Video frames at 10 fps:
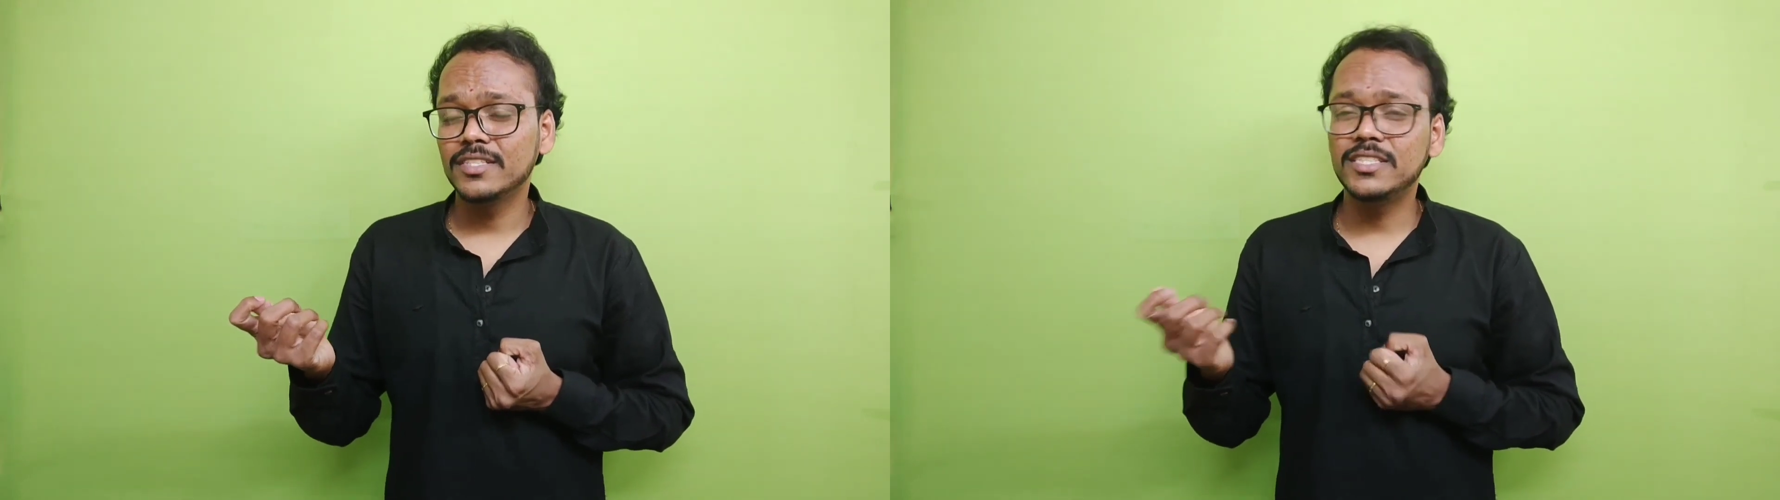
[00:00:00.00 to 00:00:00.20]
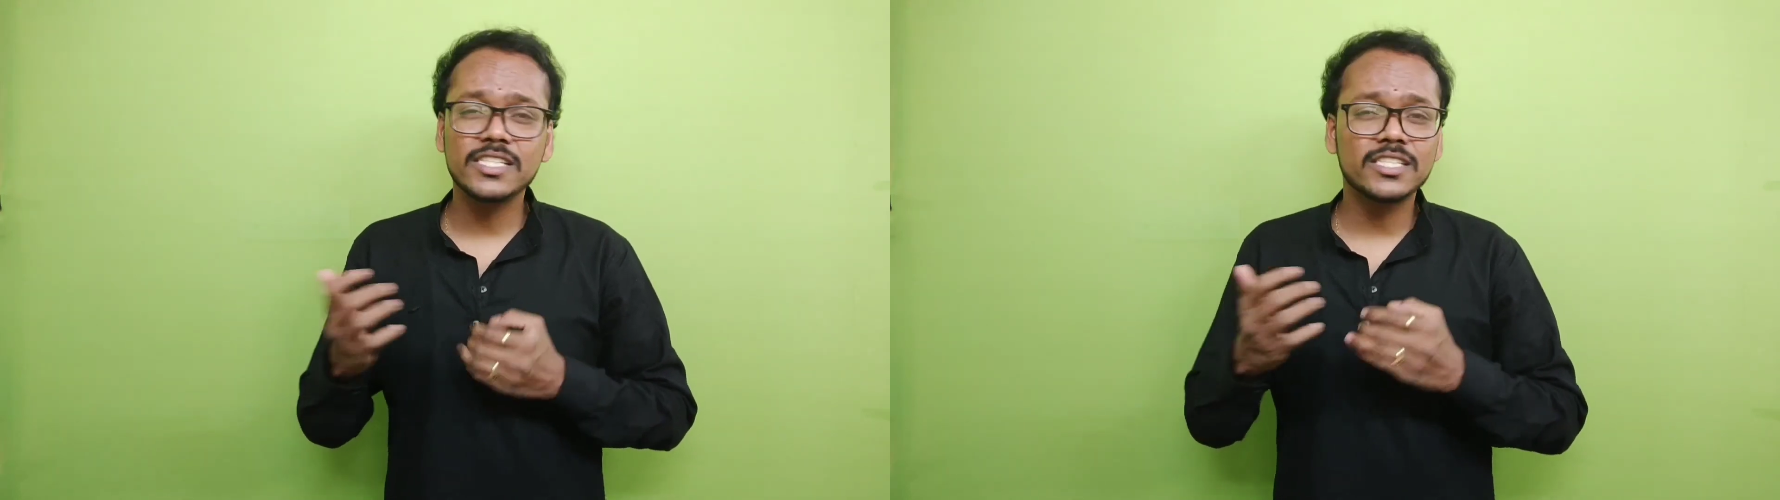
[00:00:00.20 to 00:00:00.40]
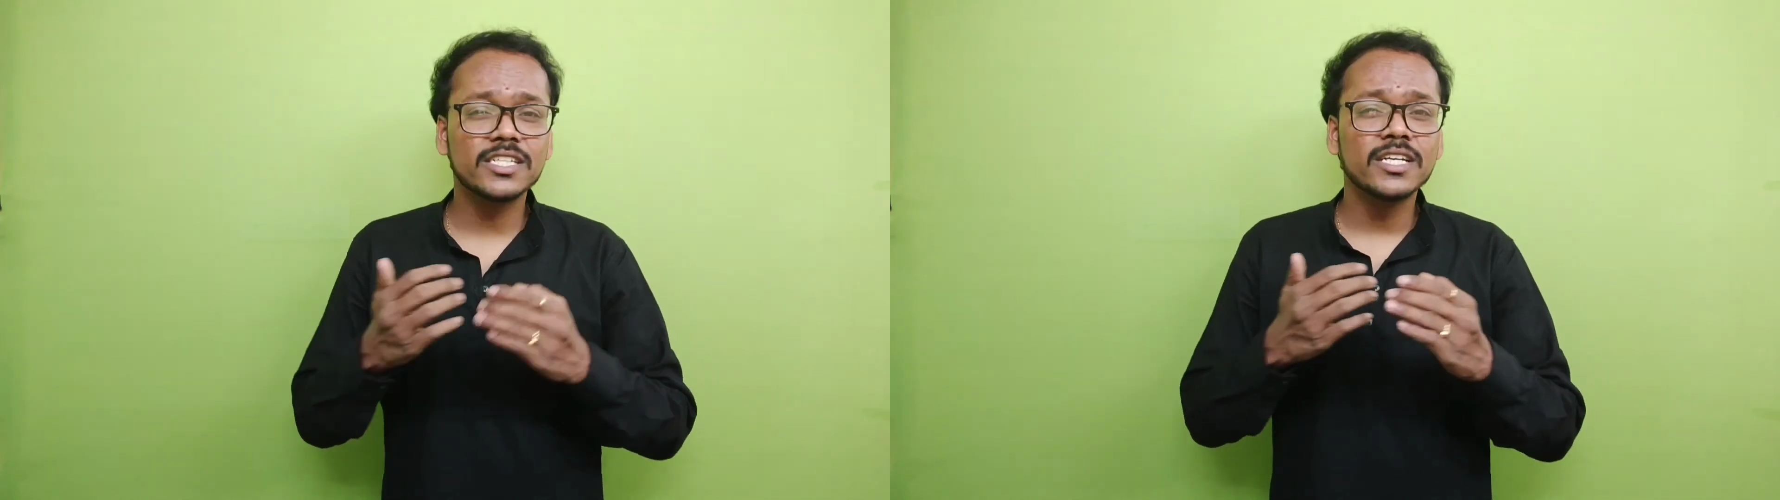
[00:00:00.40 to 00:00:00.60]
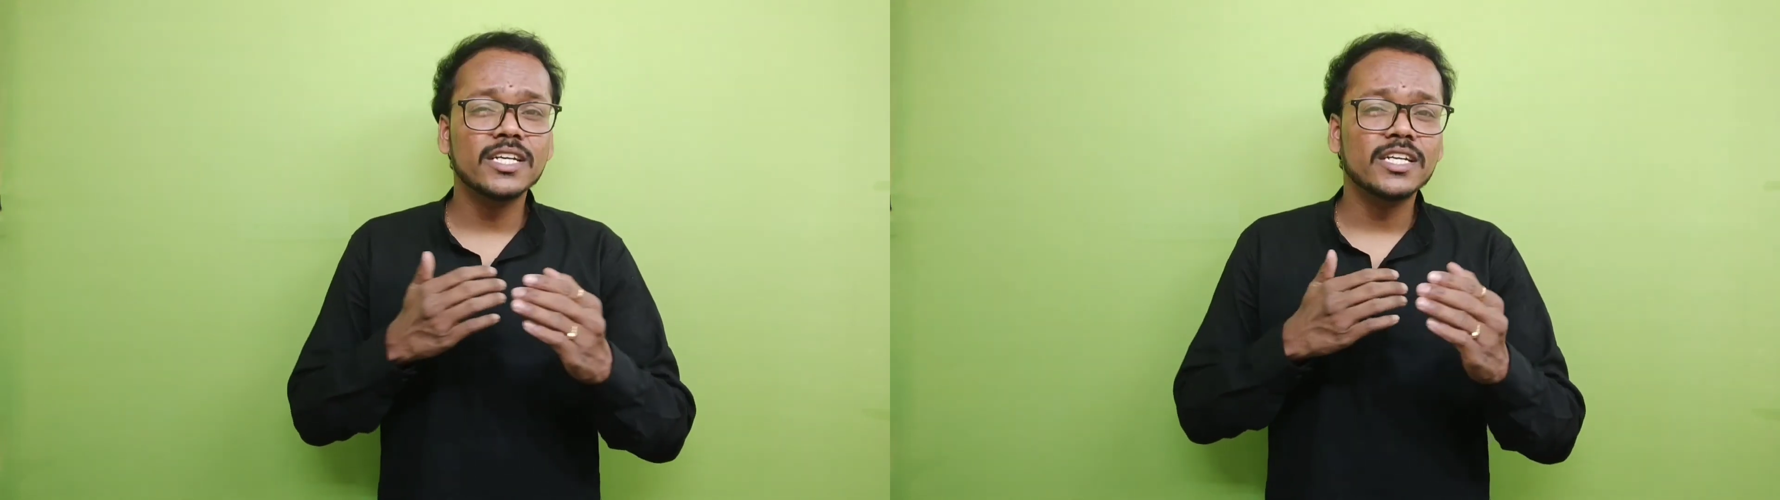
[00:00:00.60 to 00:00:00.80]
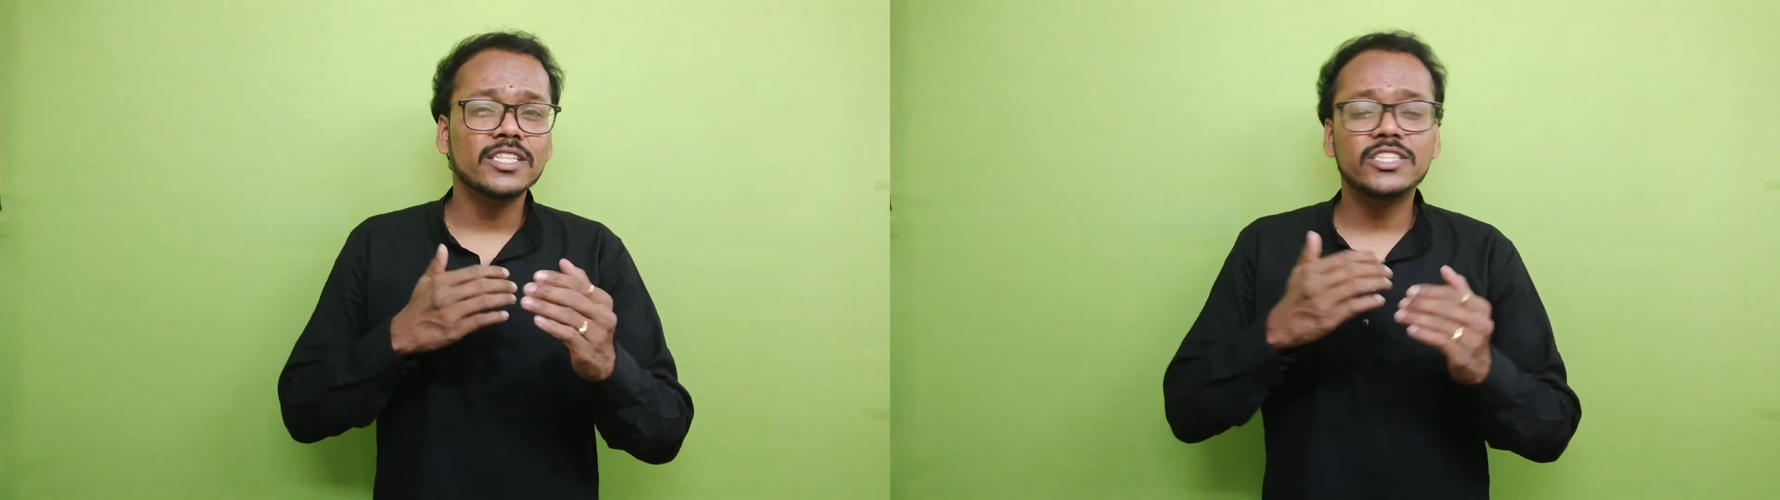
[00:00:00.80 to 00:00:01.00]
Just
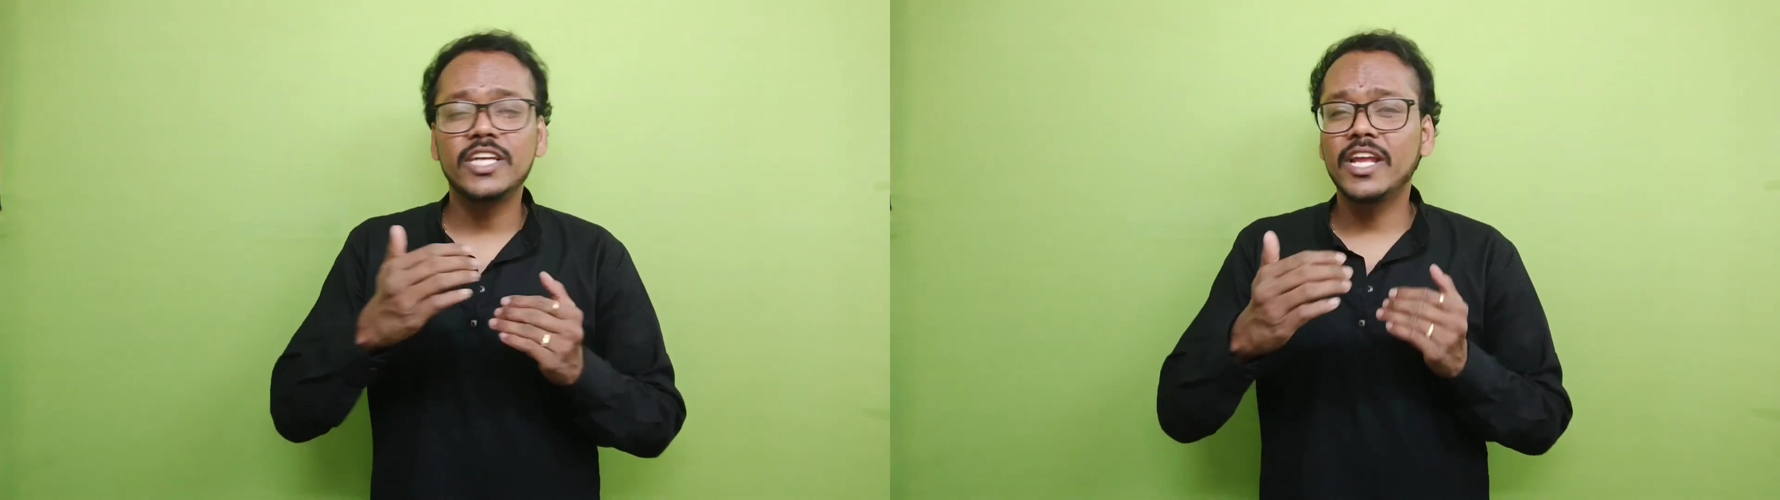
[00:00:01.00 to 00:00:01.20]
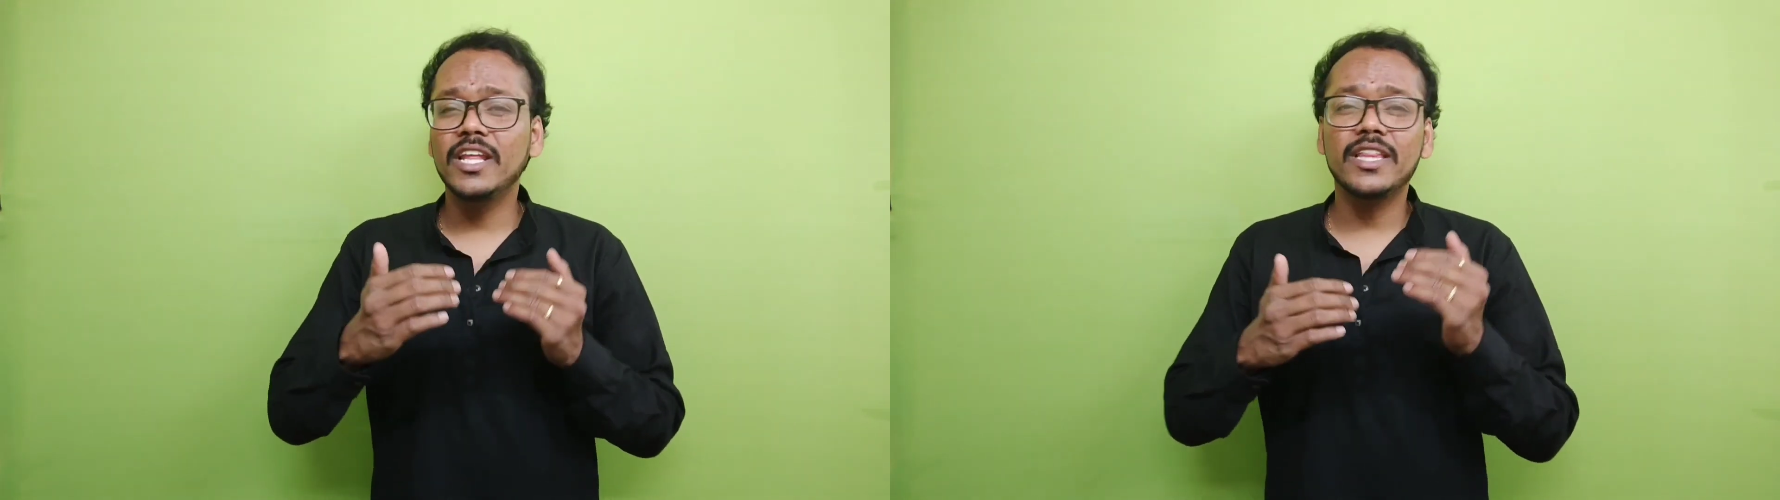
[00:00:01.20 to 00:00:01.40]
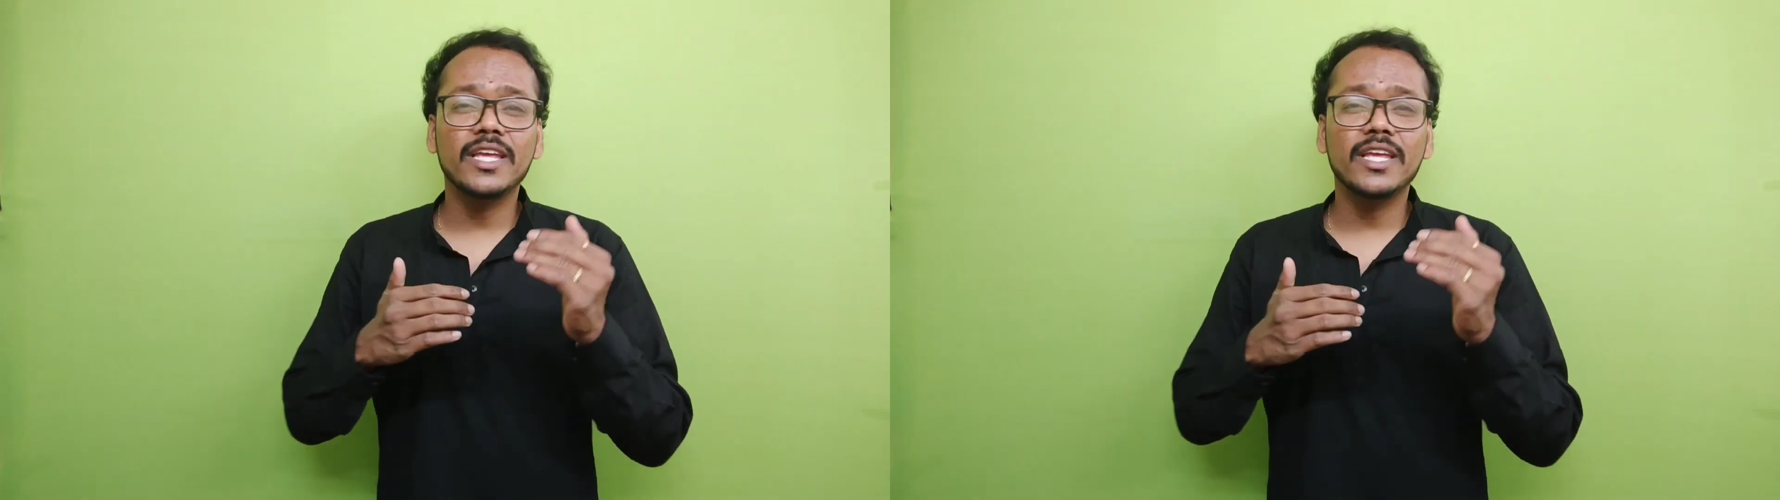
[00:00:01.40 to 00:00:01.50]
sharing